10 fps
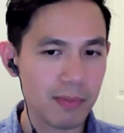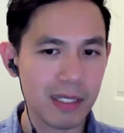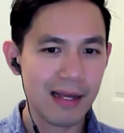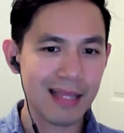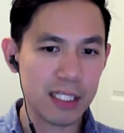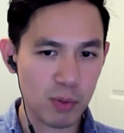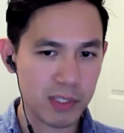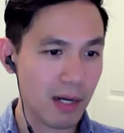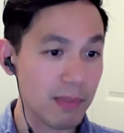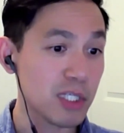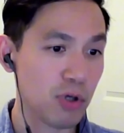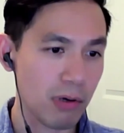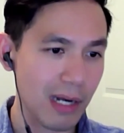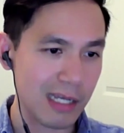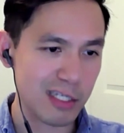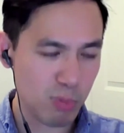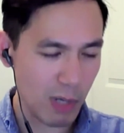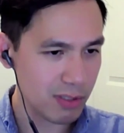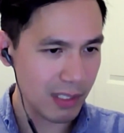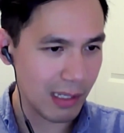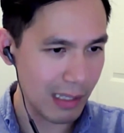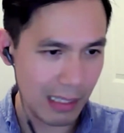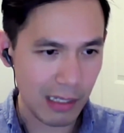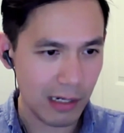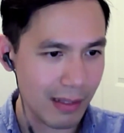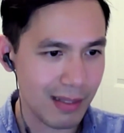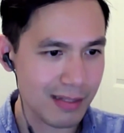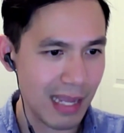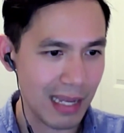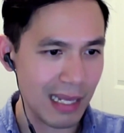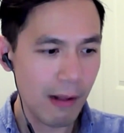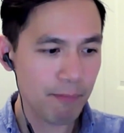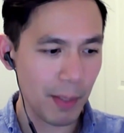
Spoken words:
because that's what's going to be scrutinized, especially, in this day and age.